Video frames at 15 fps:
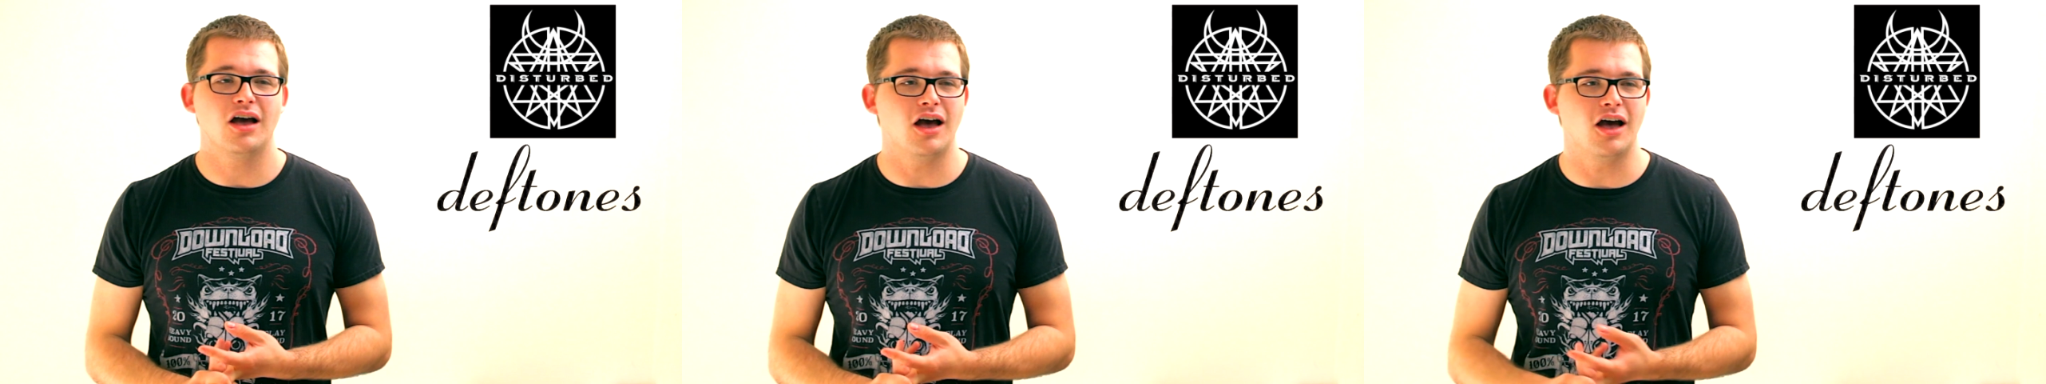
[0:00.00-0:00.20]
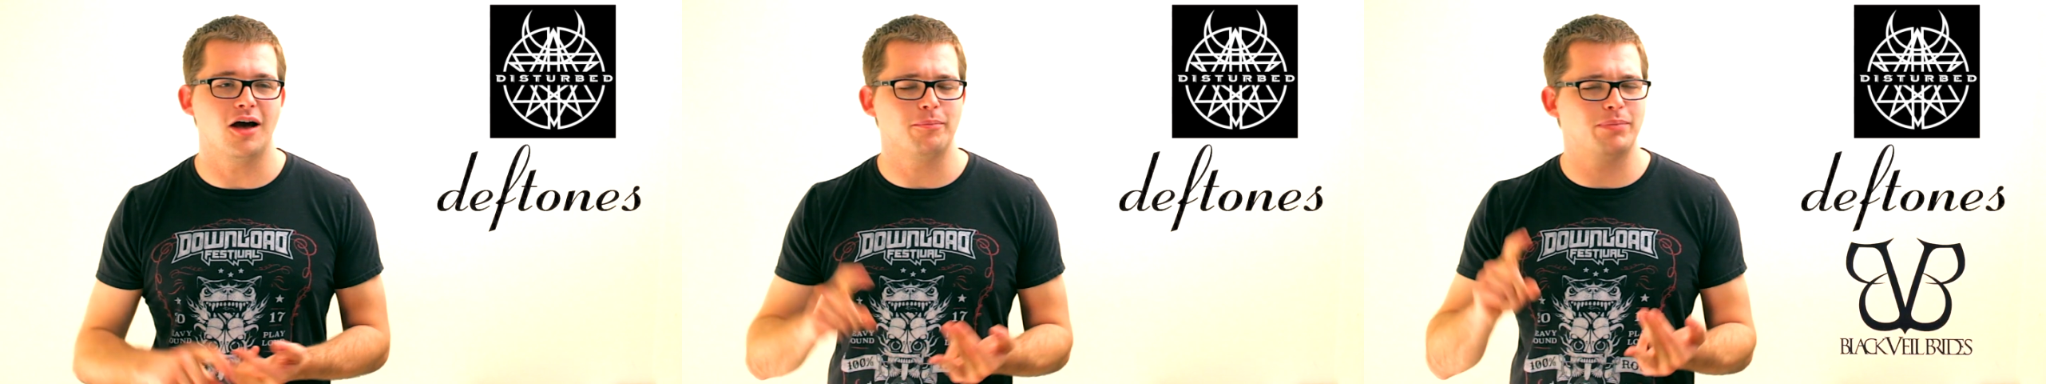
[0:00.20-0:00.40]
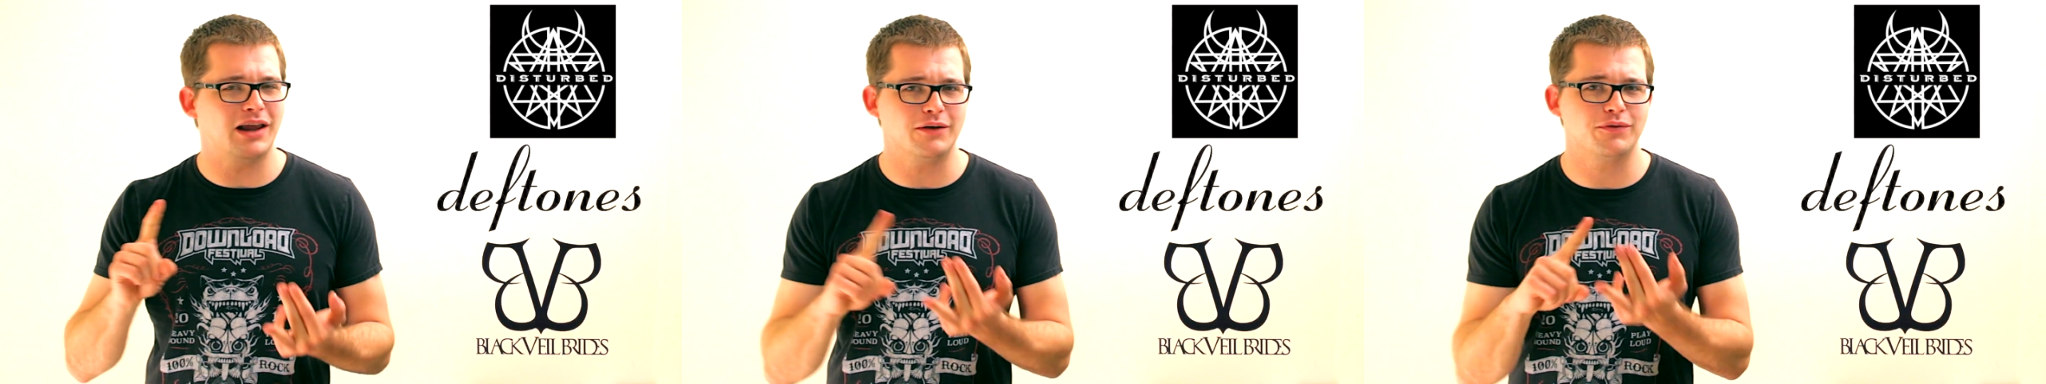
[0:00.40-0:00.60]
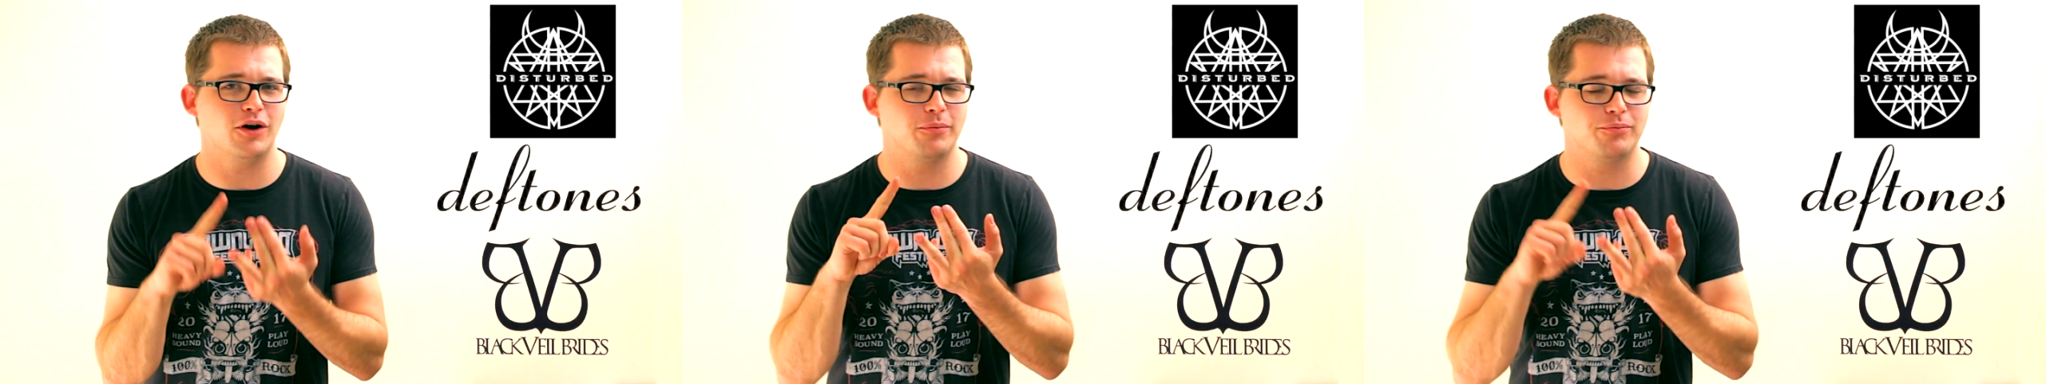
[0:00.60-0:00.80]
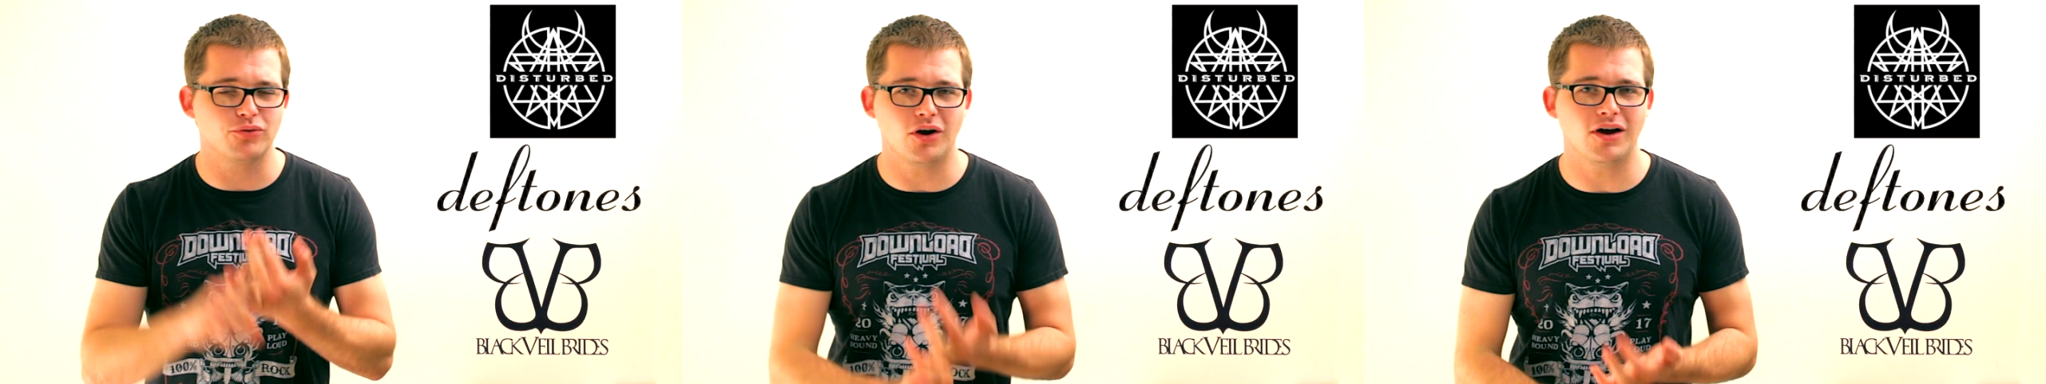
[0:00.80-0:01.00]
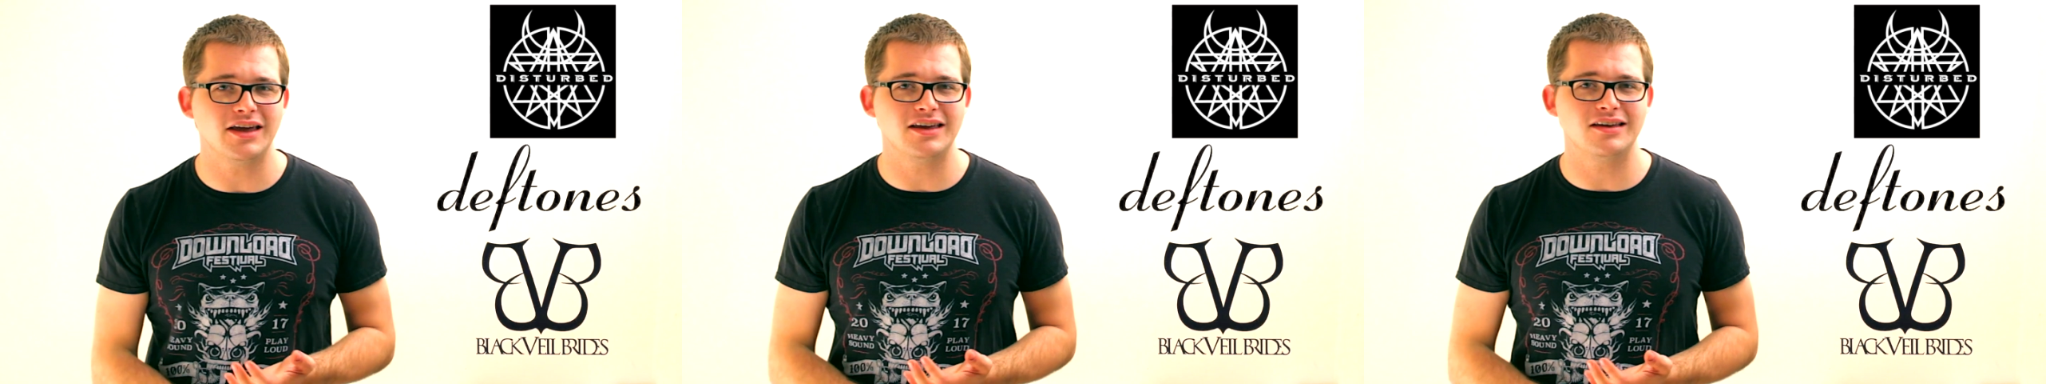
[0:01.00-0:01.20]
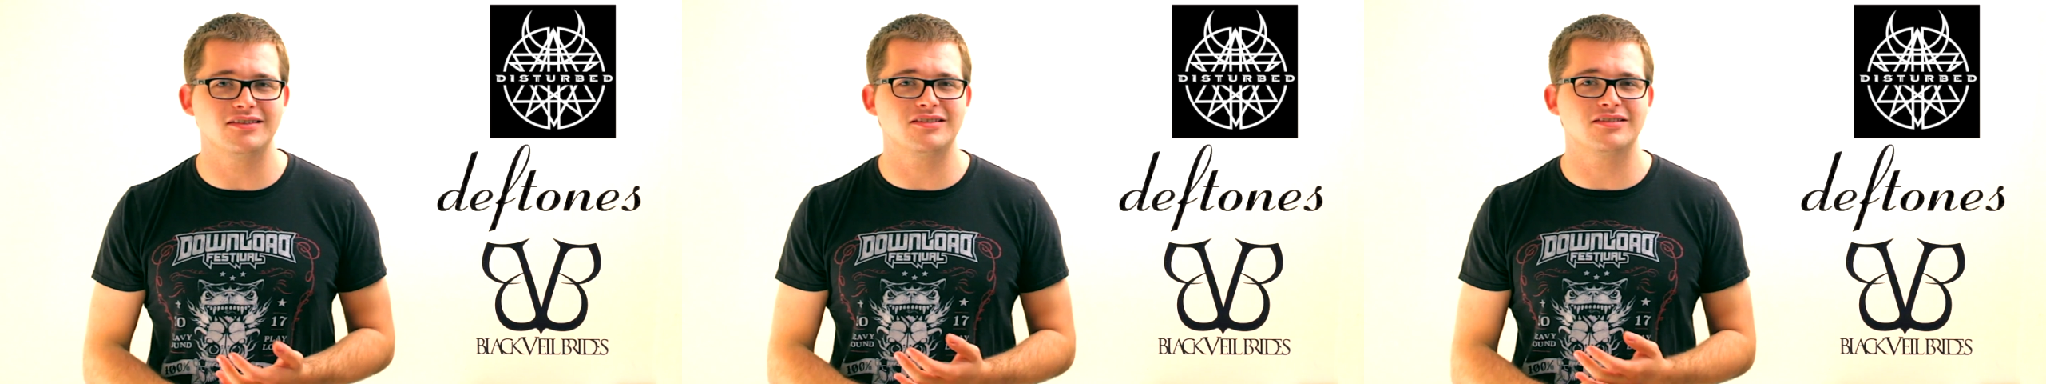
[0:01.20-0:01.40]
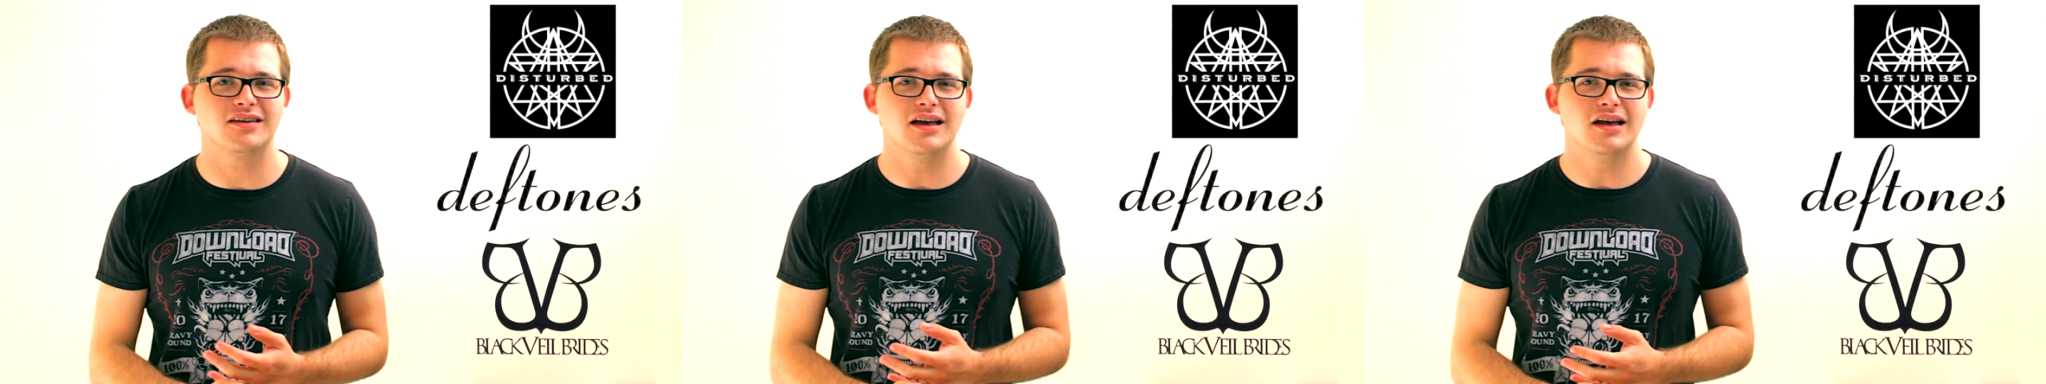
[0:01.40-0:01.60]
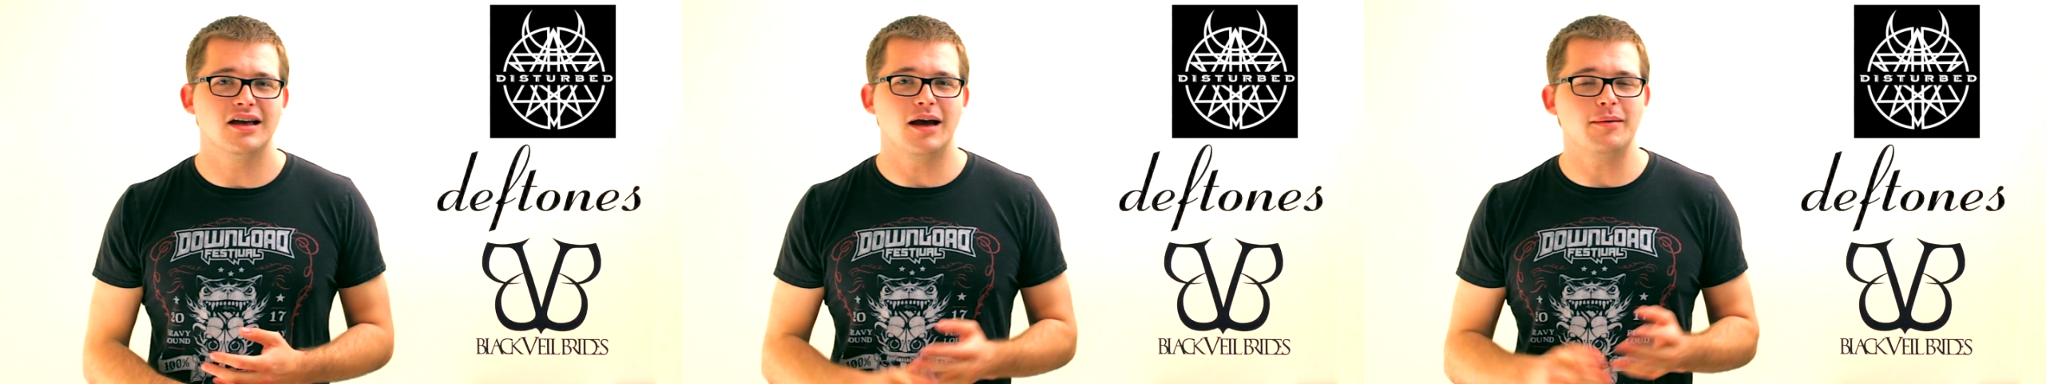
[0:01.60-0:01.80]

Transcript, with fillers: uh, Black Veil Brides.